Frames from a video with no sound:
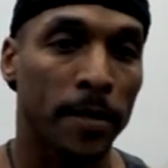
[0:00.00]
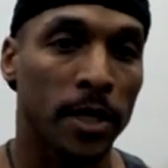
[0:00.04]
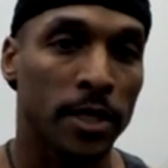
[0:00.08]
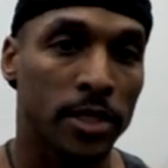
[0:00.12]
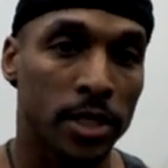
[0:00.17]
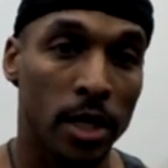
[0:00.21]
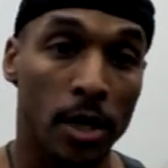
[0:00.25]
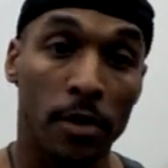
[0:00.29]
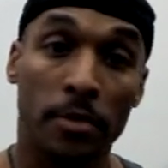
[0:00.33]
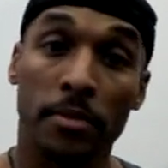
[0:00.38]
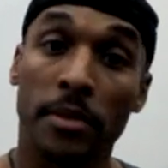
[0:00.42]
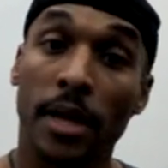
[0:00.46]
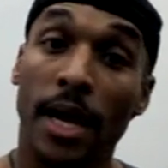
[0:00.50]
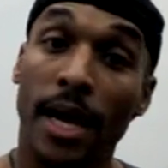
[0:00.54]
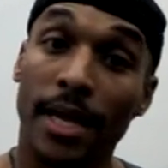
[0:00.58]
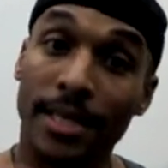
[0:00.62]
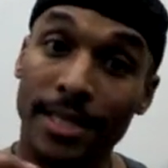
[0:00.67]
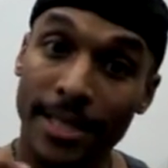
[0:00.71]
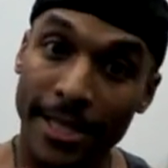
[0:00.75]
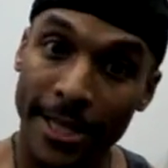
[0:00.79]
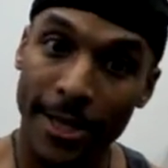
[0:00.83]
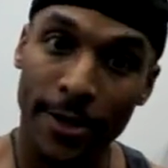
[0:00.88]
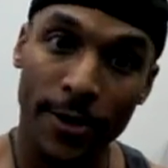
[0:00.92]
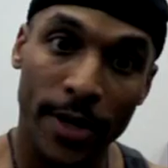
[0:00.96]
So I'll
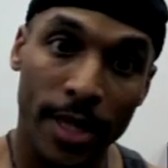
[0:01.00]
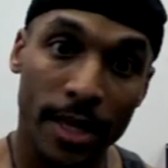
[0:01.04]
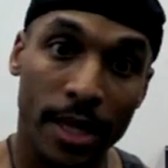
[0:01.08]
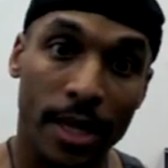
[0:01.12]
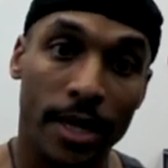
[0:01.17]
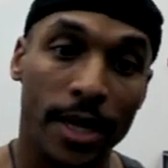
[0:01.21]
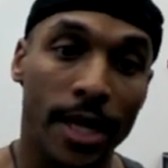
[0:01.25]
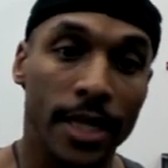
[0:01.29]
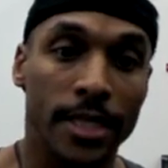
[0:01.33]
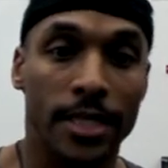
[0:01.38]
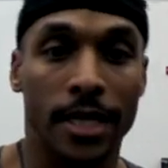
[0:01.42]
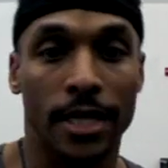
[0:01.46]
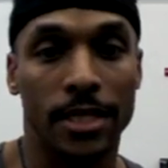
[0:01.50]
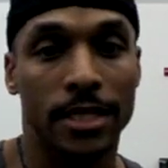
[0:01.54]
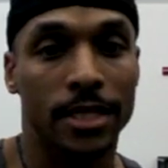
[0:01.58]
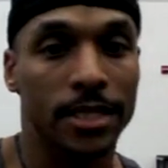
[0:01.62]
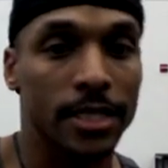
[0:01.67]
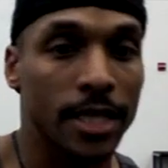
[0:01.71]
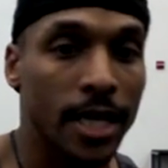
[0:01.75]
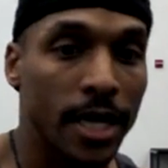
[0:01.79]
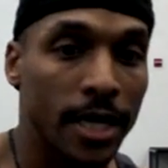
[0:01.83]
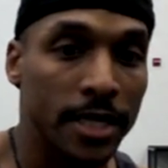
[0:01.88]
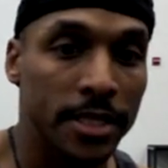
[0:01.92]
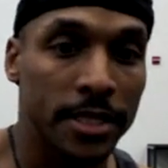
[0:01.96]
see you at the next
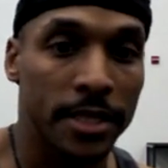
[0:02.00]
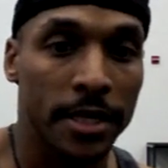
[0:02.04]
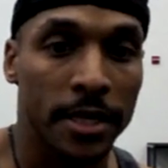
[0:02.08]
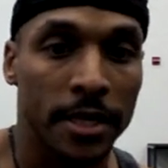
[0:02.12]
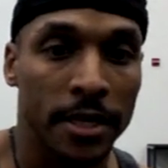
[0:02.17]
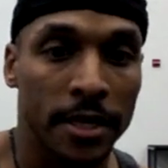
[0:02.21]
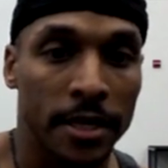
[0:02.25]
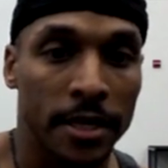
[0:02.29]
exercise.